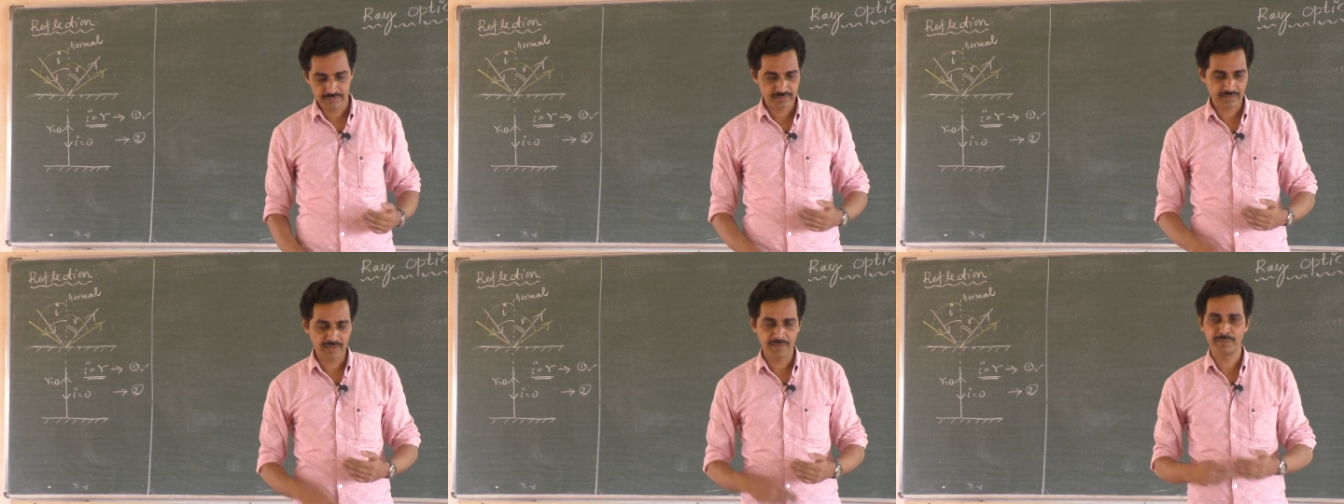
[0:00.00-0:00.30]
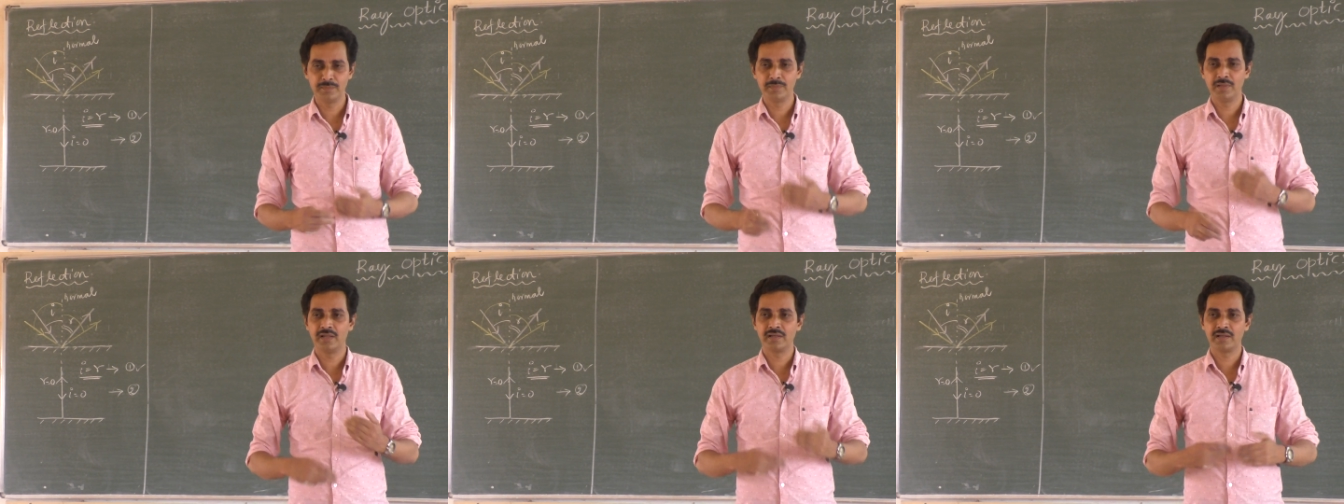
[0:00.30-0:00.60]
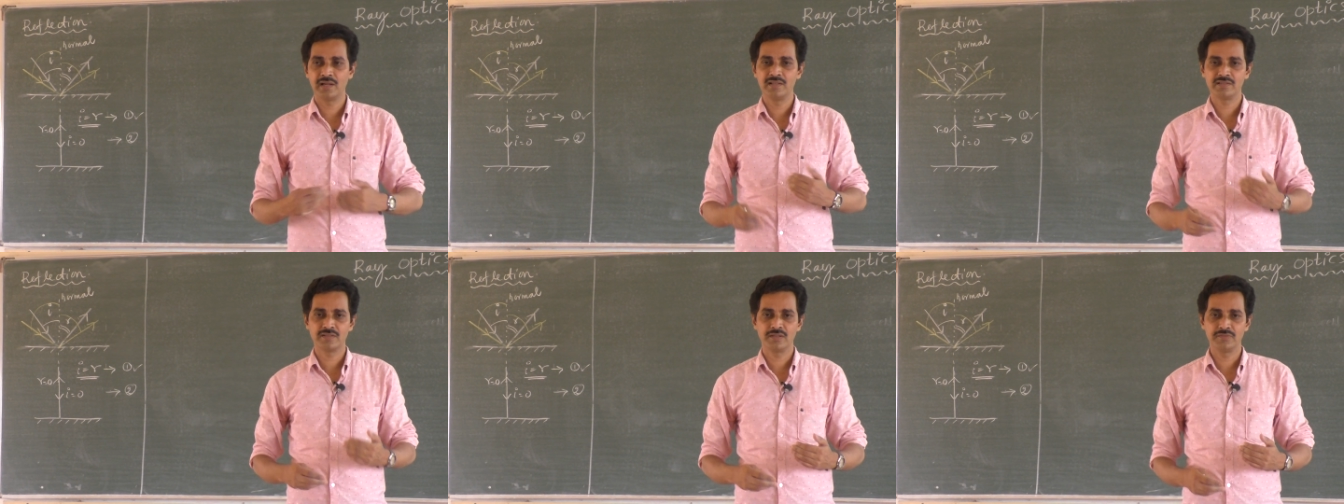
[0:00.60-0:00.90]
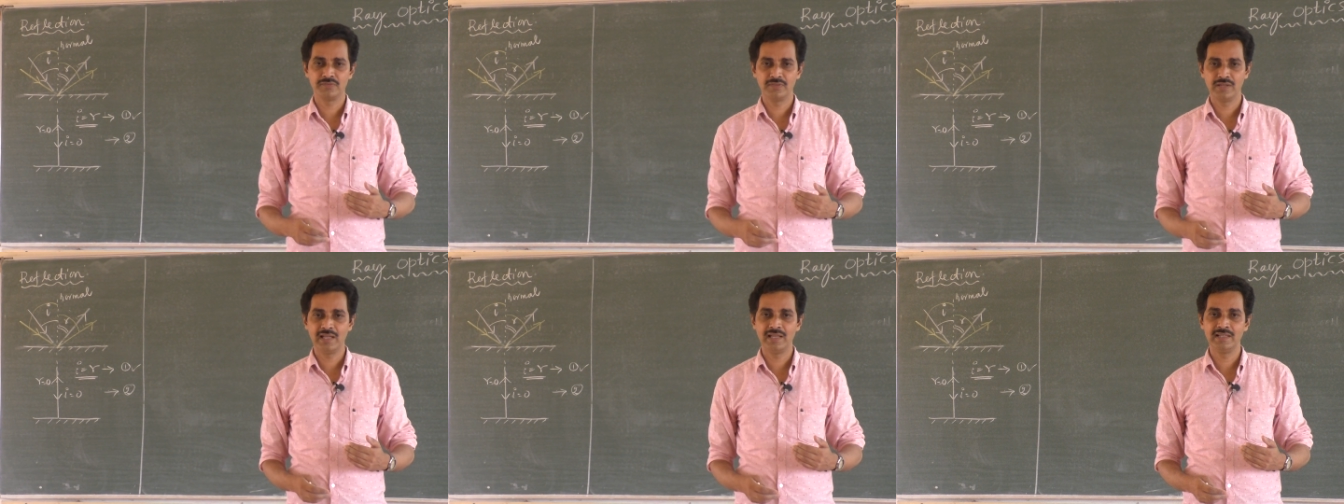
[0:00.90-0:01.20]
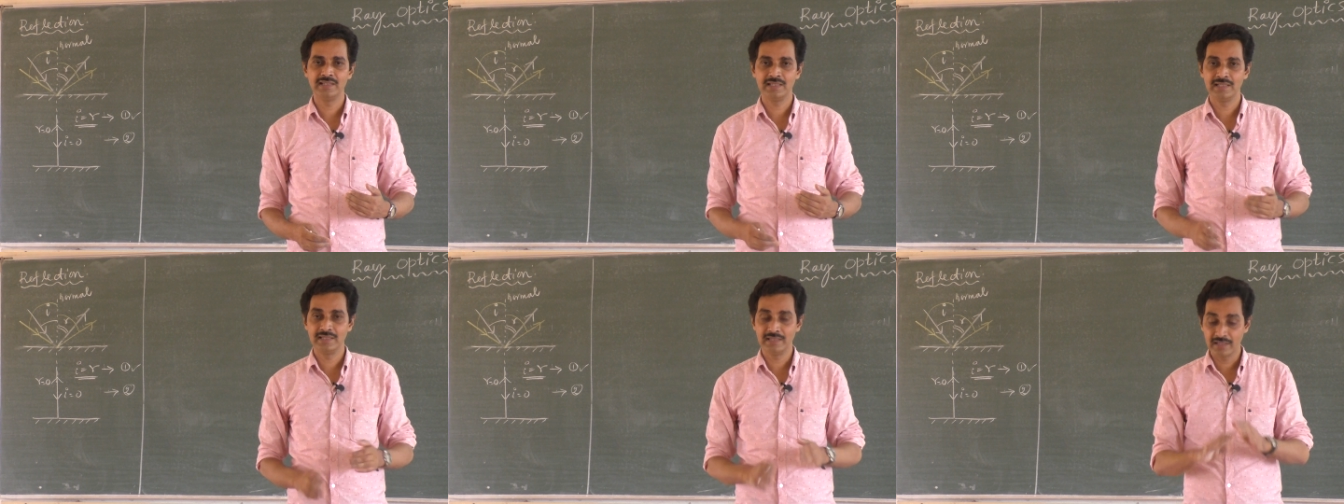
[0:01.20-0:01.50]
some rays of
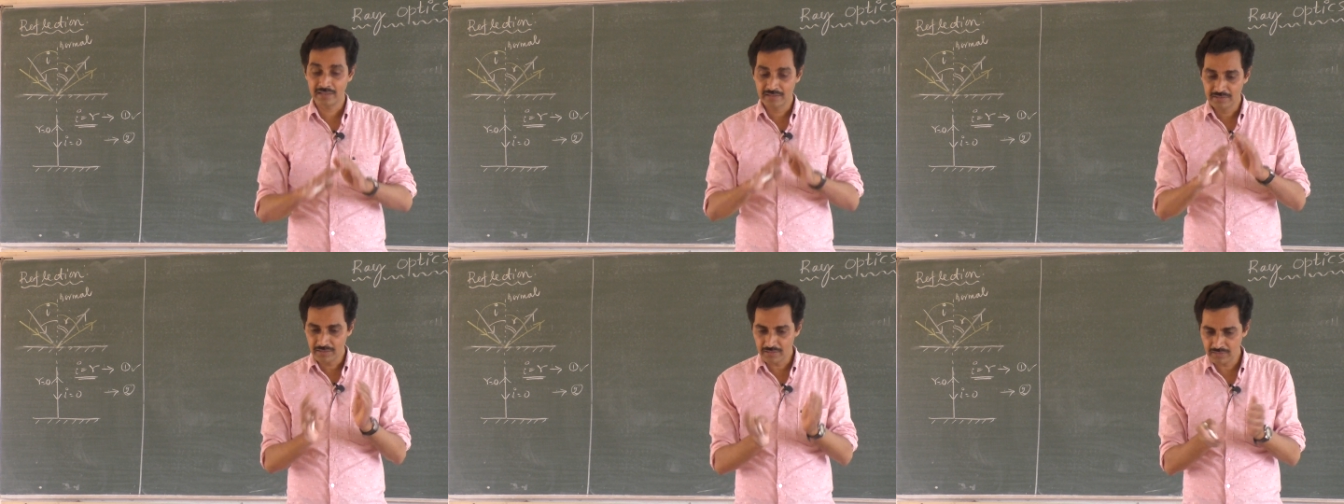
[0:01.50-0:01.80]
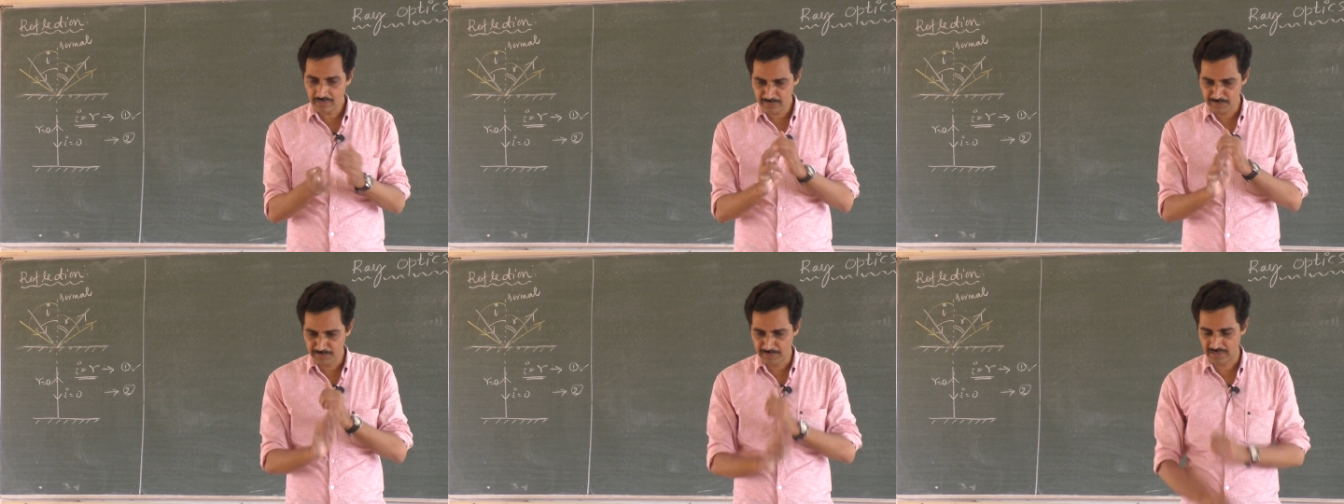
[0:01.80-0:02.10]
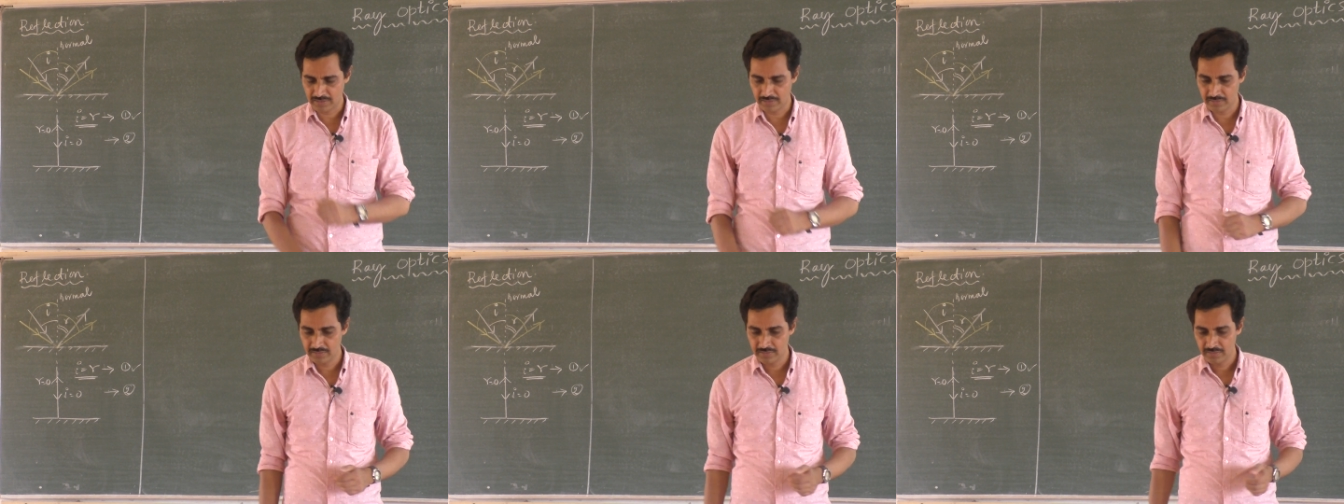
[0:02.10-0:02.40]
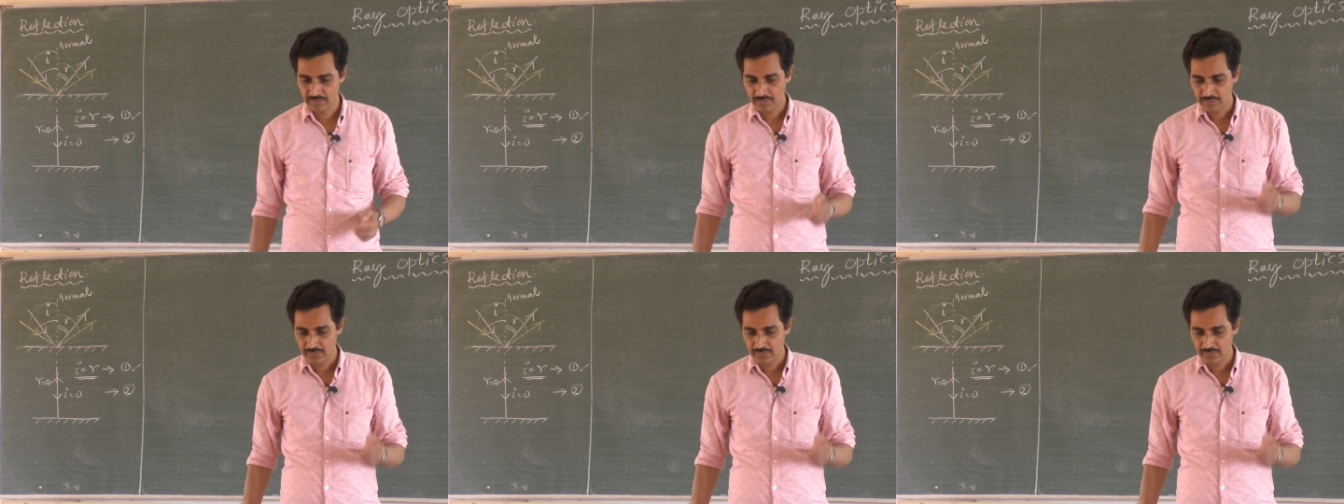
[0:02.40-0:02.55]
light in a curved mirror,